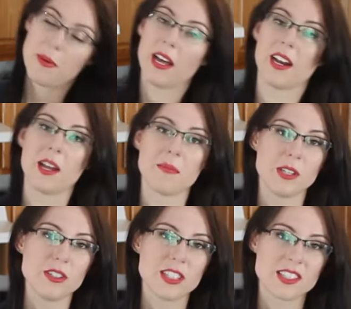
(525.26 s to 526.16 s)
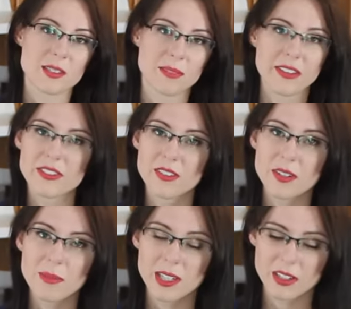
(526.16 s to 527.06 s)
but I'm using some
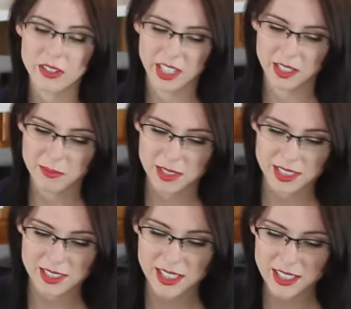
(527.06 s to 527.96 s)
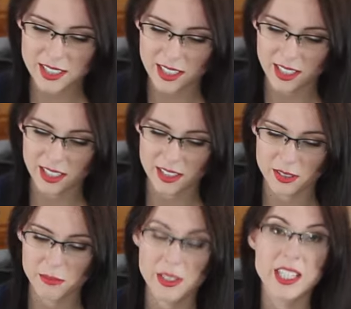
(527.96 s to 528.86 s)
leftover buttercream because this is
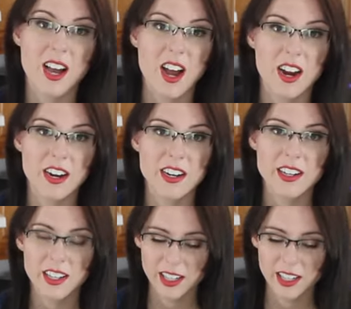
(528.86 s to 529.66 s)
really hard,